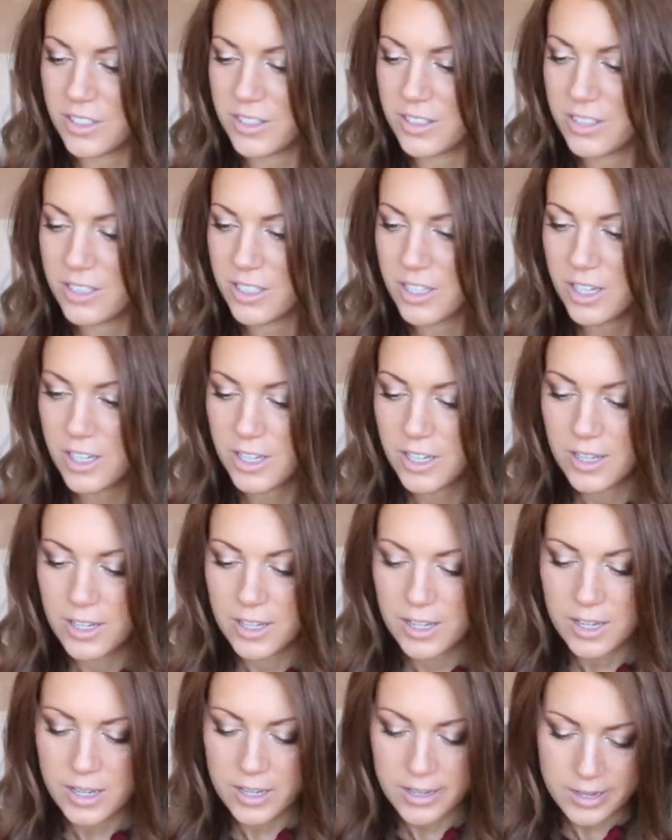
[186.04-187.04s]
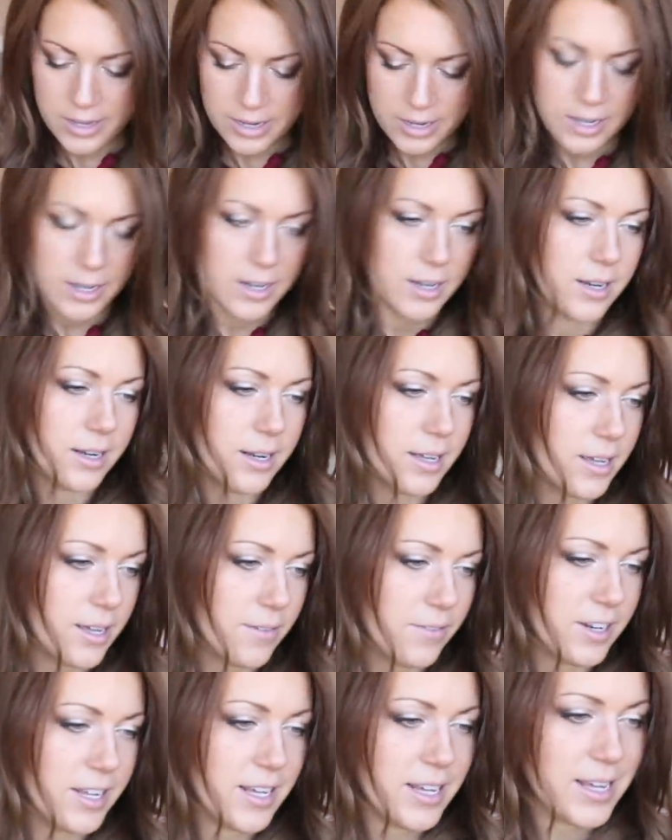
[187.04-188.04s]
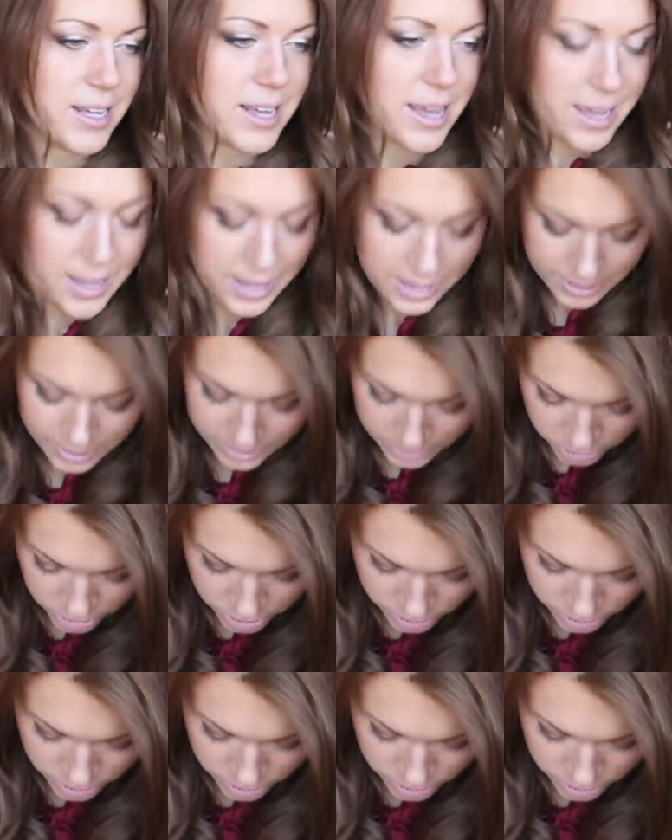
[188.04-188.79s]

are just lovely and